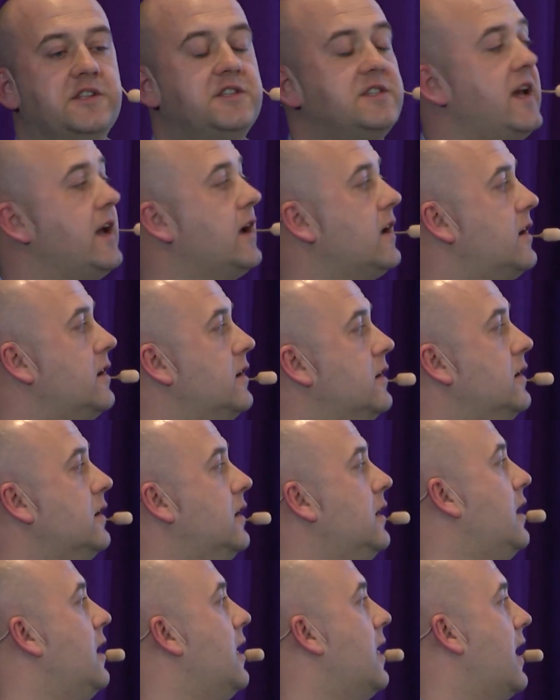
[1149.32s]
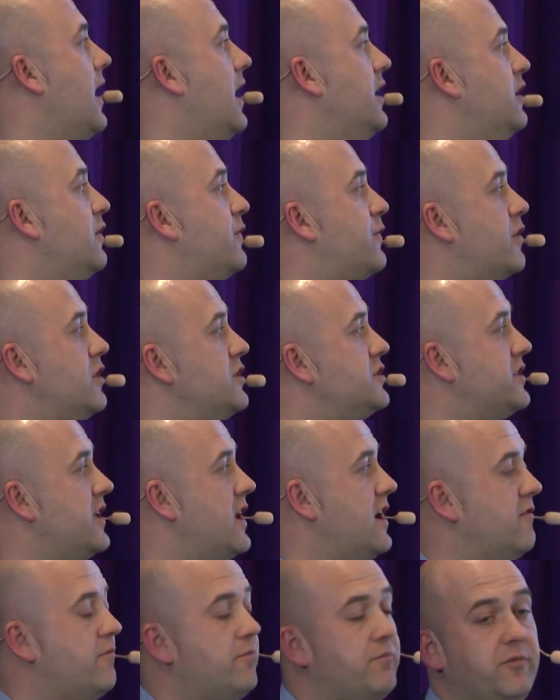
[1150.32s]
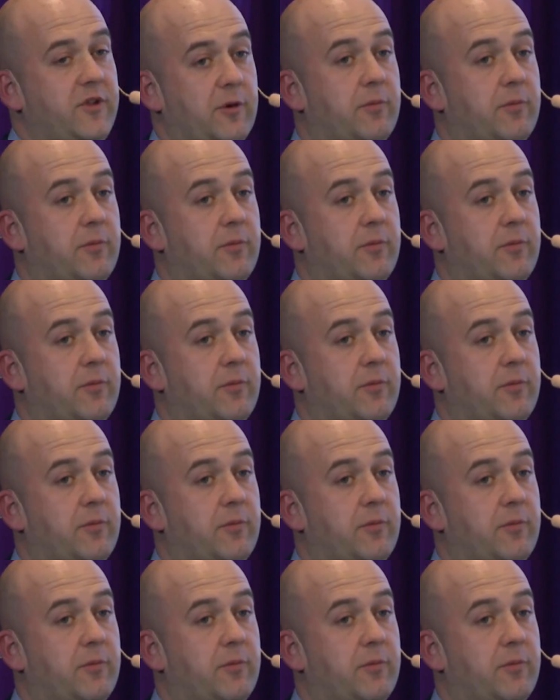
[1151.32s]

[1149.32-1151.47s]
SEK, and the